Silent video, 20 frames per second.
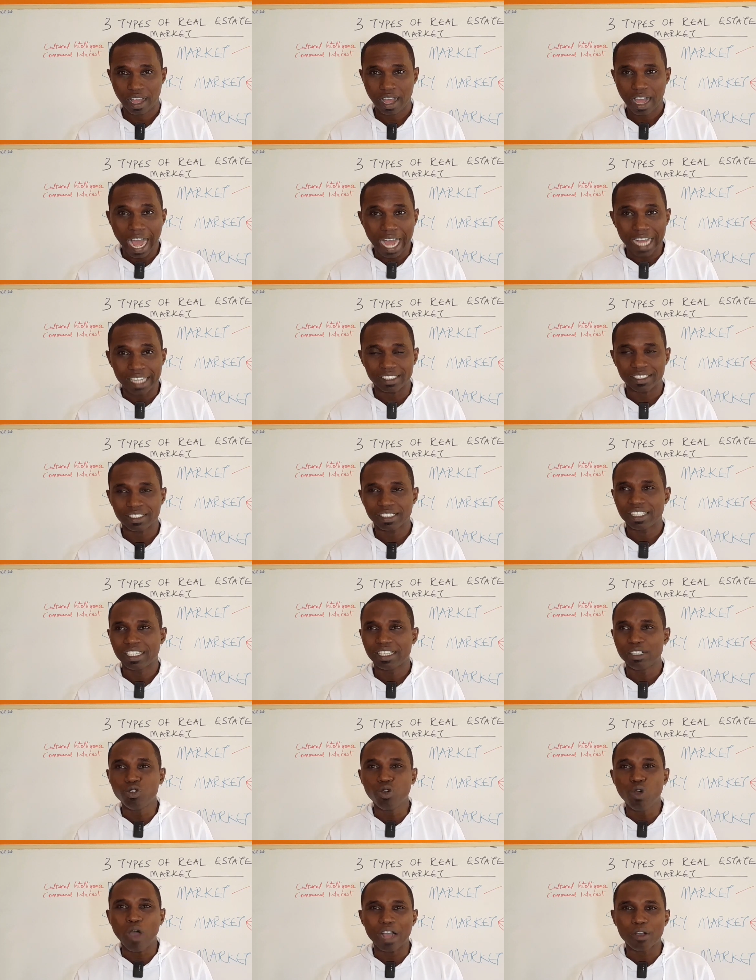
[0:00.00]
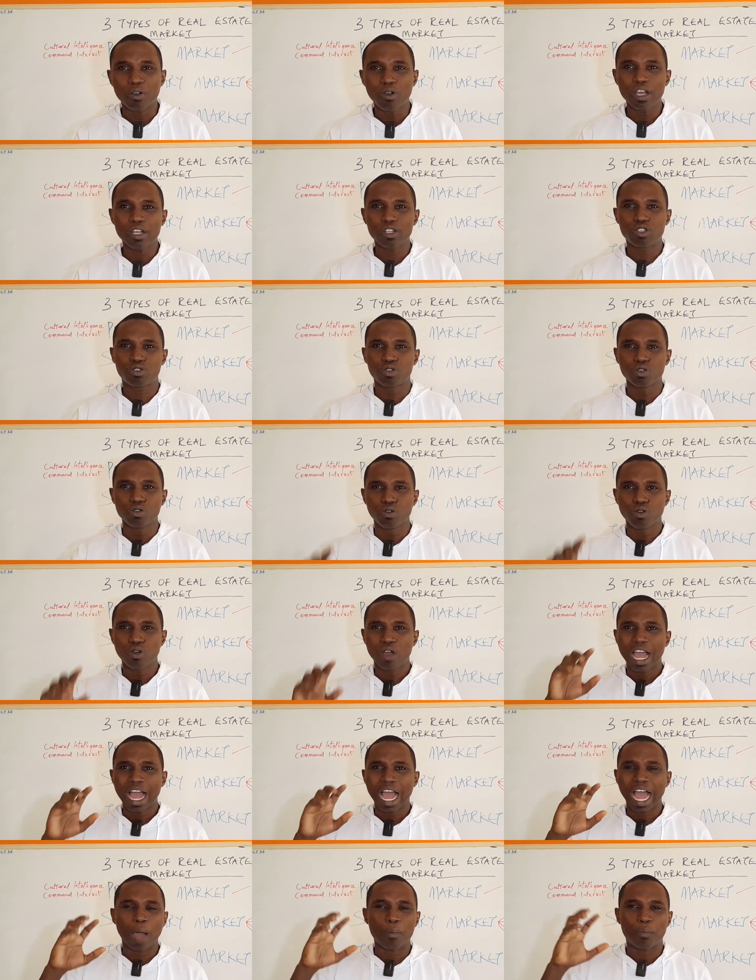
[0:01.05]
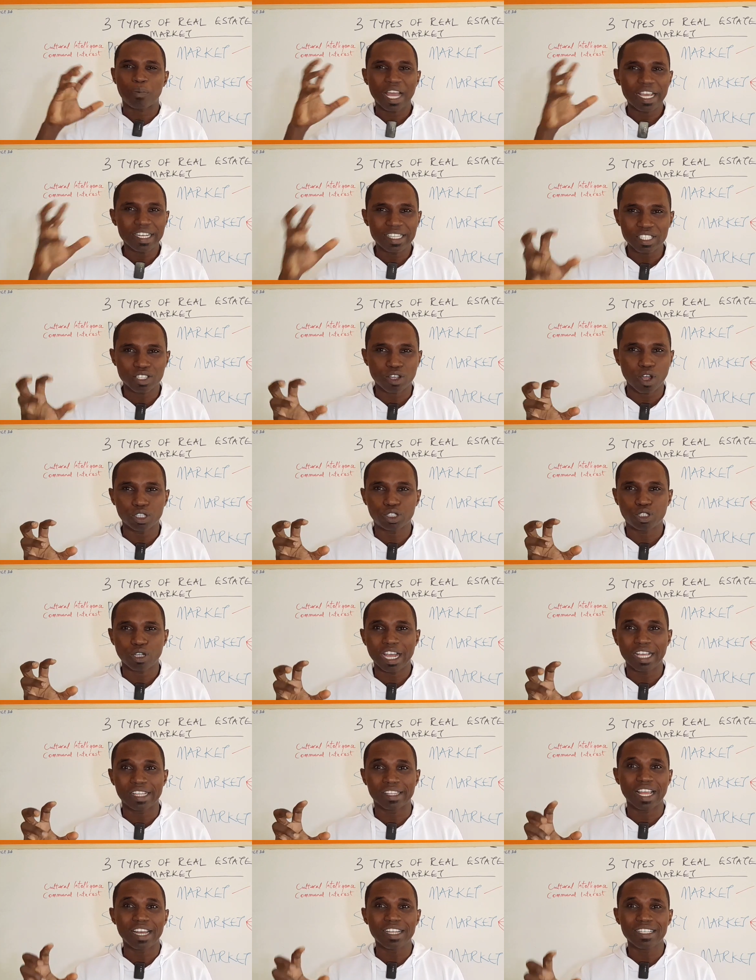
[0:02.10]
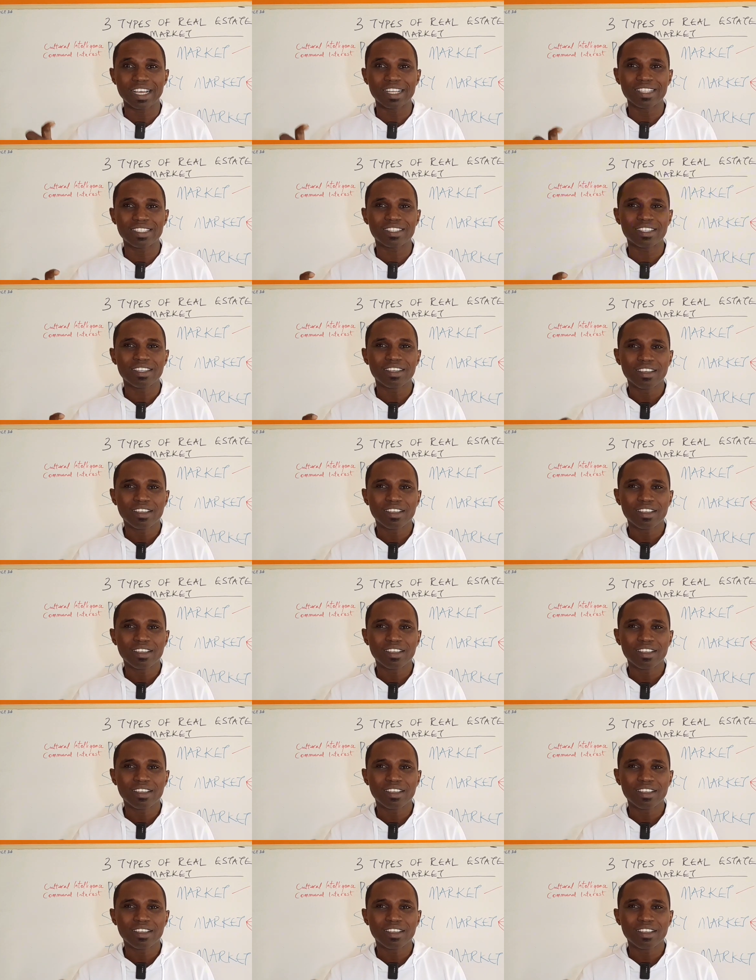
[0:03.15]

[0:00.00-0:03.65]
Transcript: And you are going to apply this cultural intelligence